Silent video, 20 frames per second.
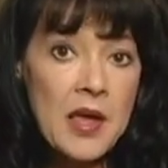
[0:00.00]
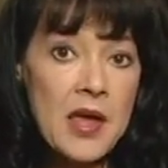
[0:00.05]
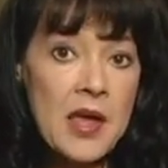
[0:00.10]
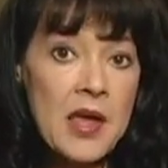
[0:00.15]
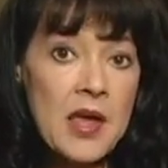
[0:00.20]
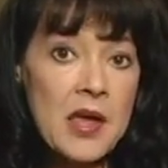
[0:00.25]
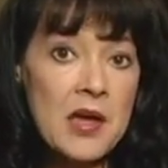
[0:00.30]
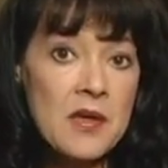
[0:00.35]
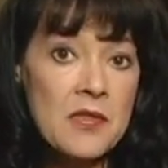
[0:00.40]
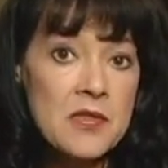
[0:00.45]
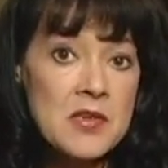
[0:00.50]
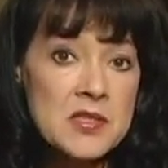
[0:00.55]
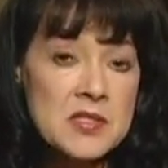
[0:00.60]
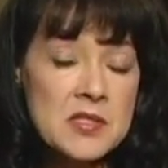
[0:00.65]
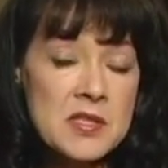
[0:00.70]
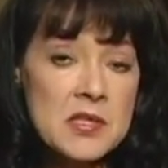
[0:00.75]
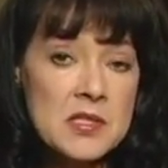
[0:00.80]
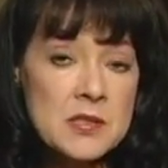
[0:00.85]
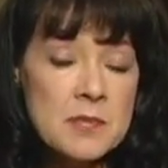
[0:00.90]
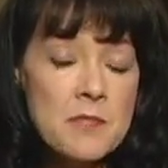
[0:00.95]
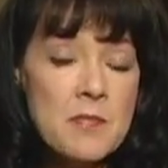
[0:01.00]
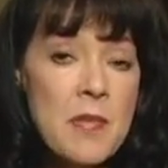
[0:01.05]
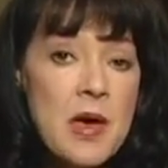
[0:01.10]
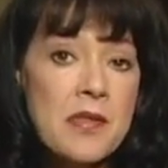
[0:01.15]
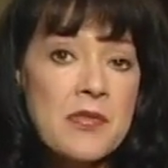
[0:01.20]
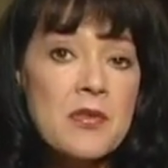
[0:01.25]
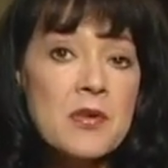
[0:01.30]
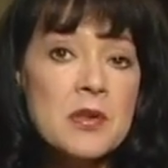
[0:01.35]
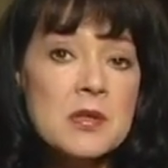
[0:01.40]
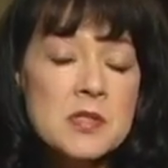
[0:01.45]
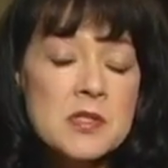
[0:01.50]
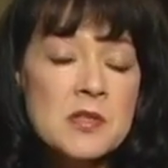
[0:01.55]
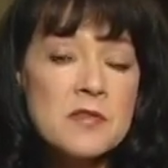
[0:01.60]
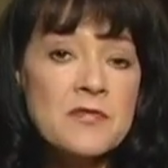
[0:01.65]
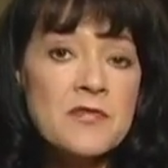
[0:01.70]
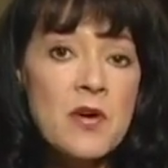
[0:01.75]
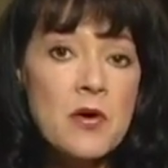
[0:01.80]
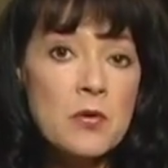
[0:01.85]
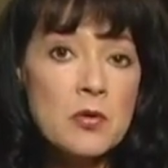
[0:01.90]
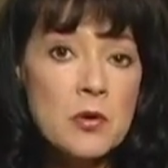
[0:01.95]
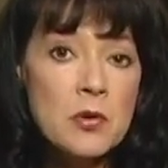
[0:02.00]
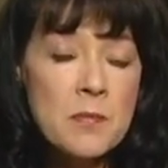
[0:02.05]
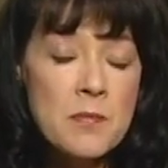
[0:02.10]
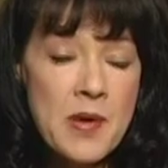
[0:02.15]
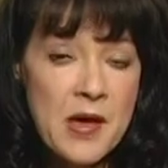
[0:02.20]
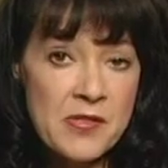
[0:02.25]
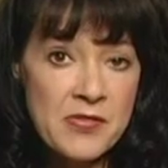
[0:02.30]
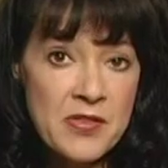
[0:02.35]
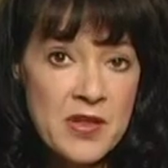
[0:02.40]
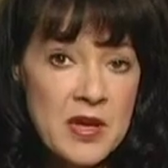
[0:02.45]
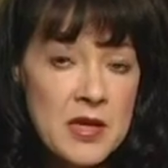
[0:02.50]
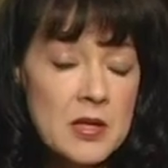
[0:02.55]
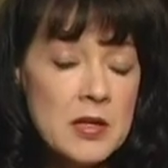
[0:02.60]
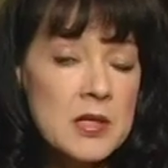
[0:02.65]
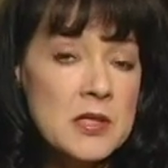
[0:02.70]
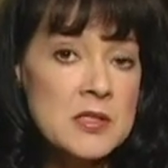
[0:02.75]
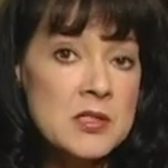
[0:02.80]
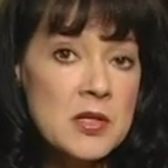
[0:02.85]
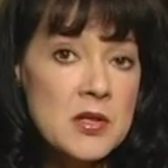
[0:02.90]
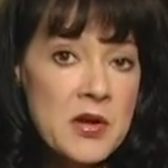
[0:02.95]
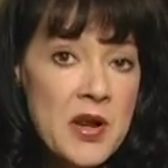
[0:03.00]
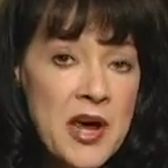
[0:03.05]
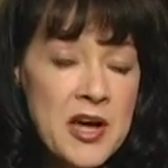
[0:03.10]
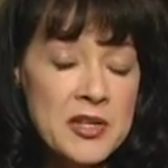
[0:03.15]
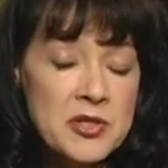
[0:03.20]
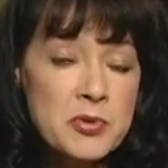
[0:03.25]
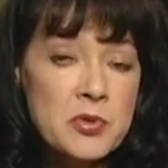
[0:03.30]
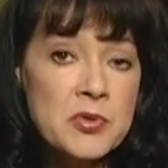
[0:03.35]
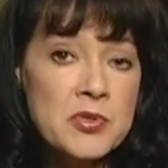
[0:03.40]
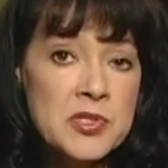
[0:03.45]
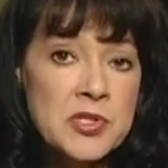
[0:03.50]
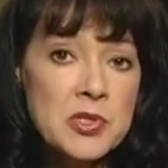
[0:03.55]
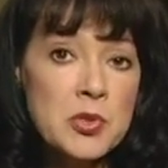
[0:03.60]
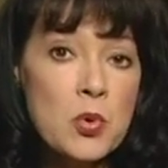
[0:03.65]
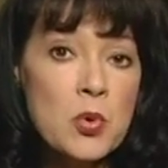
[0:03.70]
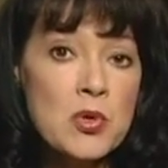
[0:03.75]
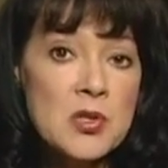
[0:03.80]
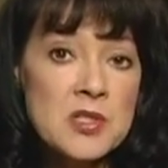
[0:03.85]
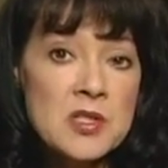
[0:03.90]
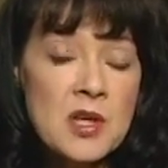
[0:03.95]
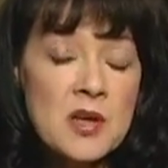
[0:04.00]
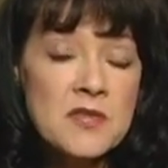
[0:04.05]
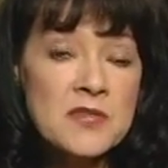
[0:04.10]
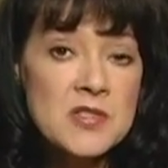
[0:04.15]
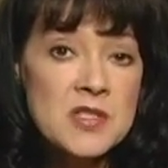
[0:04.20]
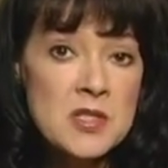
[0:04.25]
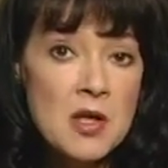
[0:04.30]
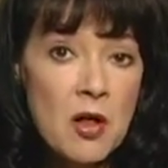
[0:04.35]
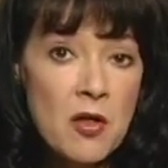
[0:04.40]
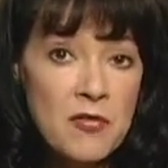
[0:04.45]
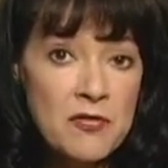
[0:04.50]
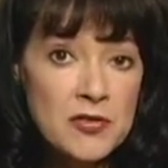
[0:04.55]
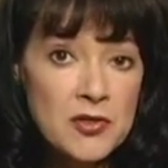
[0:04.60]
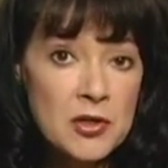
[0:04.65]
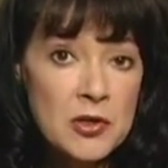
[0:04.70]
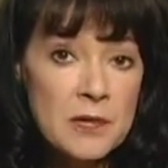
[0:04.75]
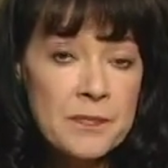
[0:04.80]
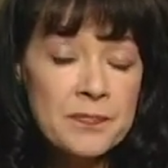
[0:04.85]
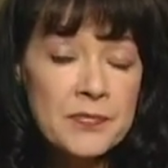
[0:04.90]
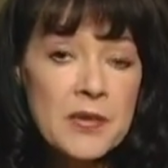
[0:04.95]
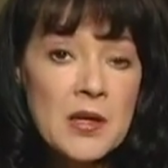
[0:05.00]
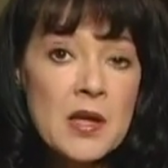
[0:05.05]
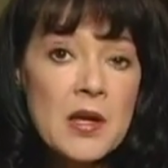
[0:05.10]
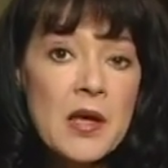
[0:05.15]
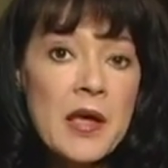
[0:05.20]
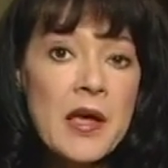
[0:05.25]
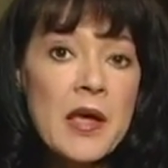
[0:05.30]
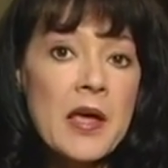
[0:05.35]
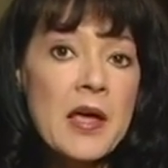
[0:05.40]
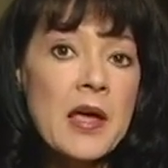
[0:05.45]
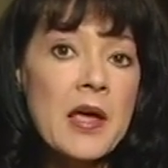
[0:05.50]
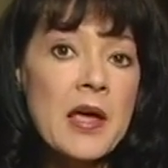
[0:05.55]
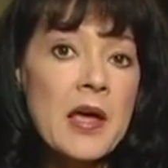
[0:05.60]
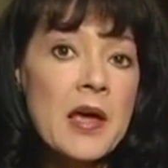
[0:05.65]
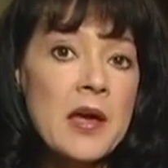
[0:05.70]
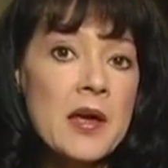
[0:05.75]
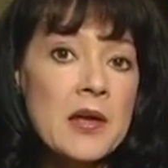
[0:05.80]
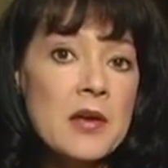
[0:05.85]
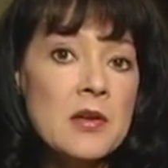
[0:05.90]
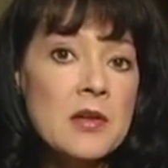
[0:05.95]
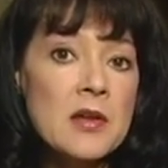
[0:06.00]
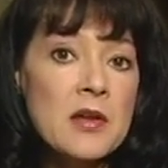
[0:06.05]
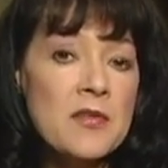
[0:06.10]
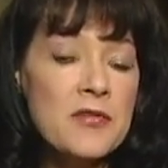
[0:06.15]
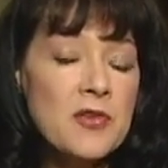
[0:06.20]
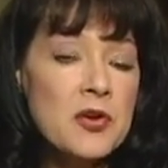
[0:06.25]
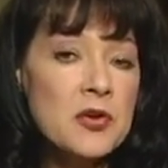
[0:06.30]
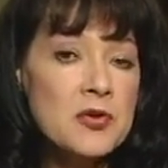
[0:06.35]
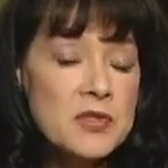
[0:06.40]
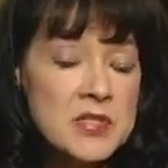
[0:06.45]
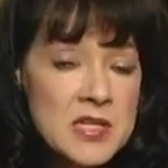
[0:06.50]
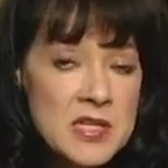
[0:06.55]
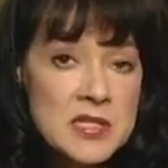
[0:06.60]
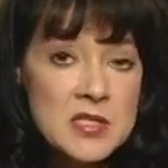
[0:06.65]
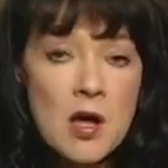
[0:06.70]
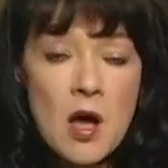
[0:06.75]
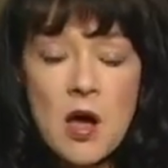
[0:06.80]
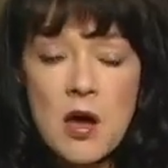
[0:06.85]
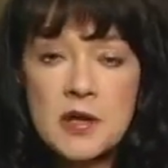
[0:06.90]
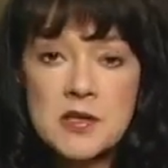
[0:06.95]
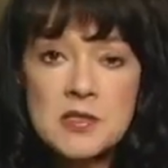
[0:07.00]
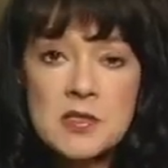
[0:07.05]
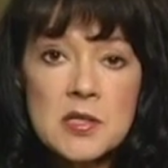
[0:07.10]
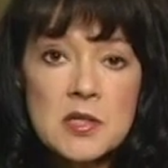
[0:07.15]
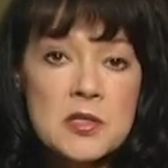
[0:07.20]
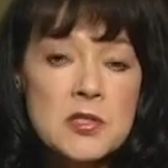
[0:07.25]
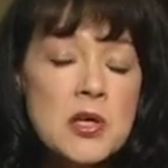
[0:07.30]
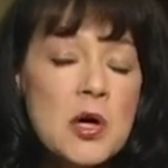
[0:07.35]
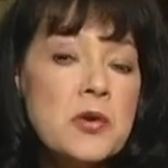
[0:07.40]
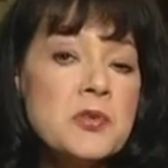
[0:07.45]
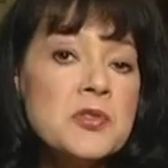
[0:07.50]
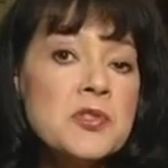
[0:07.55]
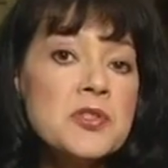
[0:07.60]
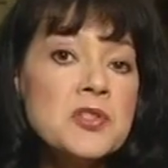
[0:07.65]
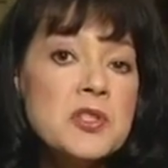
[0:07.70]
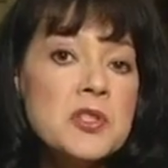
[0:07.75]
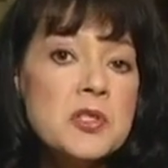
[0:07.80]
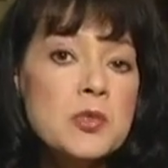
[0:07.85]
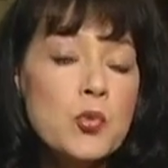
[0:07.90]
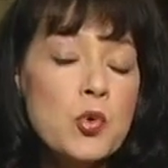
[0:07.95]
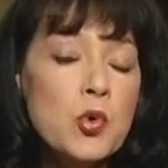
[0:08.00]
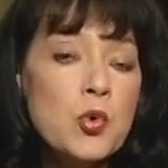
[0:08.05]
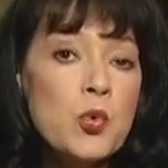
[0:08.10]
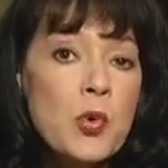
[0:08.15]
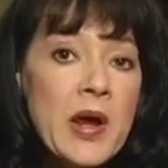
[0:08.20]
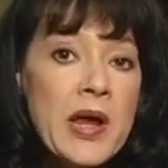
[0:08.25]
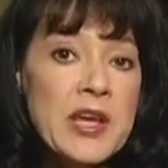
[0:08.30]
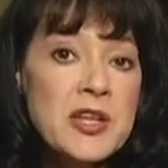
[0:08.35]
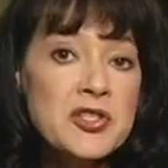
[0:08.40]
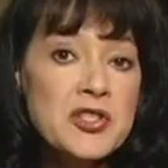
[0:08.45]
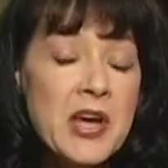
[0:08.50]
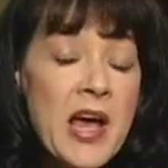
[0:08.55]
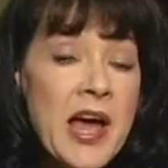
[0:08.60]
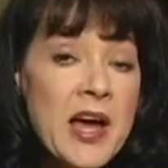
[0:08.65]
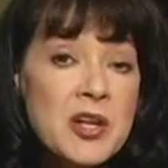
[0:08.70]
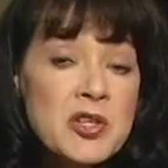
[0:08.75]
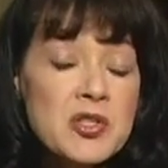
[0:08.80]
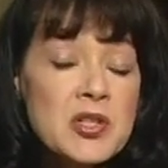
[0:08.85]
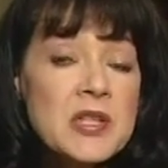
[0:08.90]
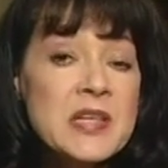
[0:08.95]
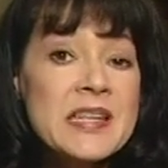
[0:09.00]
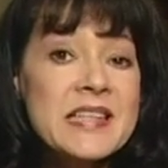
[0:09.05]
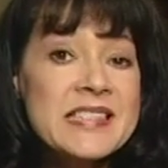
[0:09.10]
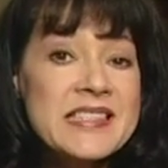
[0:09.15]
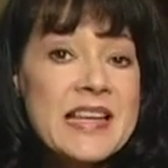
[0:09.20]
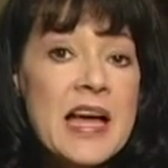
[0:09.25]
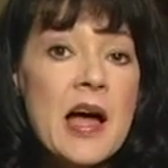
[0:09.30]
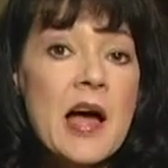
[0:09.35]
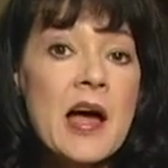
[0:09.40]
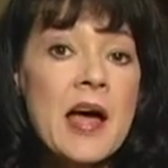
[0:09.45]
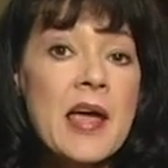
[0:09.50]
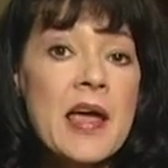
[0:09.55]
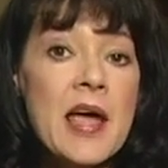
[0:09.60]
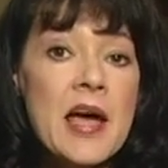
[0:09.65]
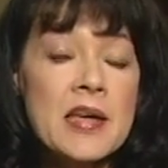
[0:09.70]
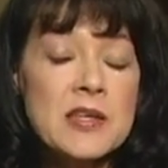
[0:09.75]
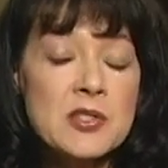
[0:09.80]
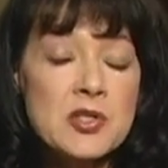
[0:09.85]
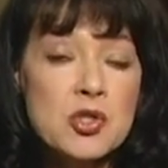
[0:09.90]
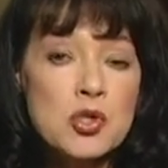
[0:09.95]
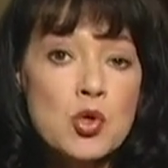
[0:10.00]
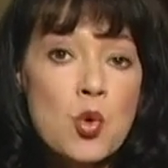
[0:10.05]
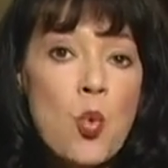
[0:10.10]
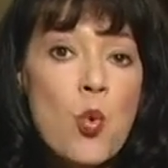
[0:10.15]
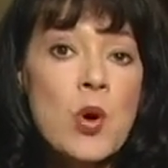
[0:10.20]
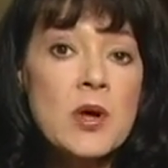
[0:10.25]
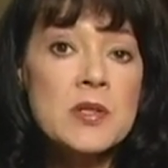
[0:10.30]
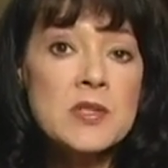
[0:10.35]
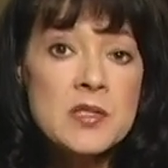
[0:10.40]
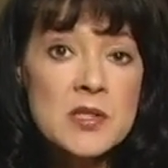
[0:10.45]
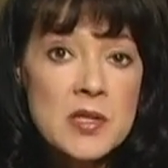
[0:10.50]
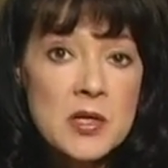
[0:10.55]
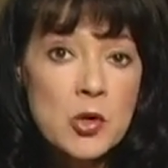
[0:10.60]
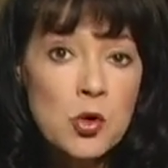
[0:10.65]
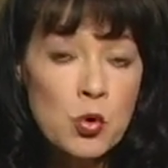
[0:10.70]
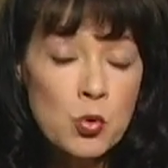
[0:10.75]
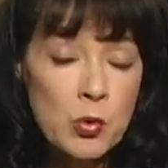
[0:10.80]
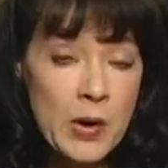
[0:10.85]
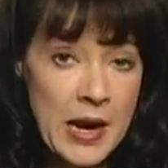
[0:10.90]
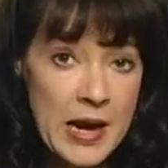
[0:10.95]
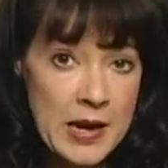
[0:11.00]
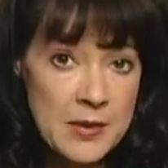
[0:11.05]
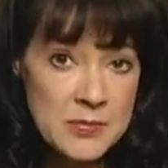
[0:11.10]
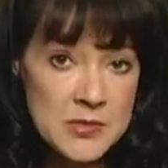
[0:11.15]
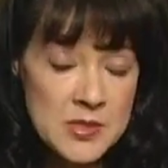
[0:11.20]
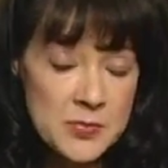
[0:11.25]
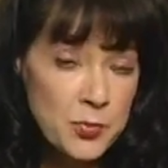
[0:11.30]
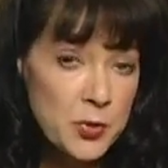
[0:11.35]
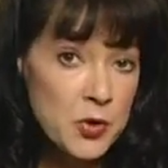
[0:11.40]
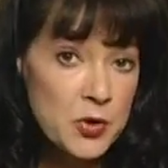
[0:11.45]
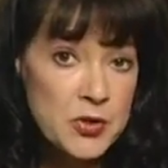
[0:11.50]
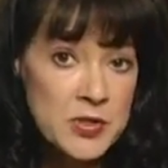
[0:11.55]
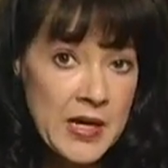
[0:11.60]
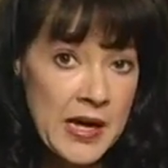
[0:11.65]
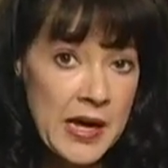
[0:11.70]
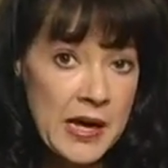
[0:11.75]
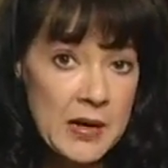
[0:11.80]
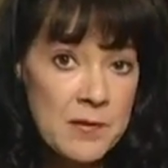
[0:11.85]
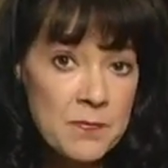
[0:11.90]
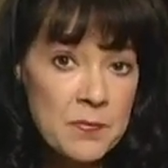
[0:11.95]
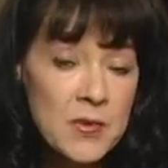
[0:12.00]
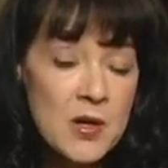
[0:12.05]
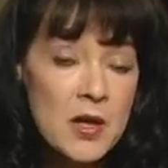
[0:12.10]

and this is methylsulfonyl methane. It's a natural source of sulfur, and if your detoxing dosages would range actually as high as 20 grams per day,